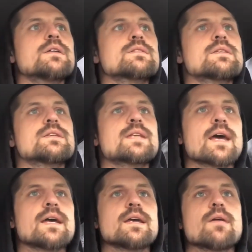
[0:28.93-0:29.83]

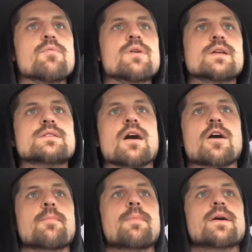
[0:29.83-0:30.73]
today I want to
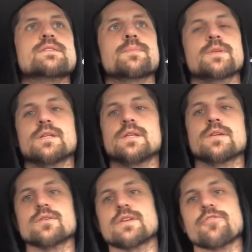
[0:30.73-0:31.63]
talk about something a
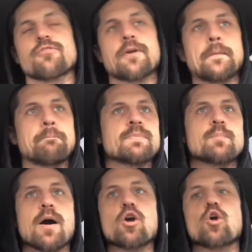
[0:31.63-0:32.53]
little different,
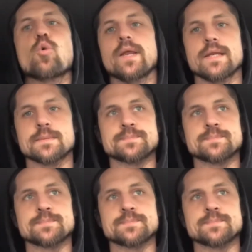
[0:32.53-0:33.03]
about quitting.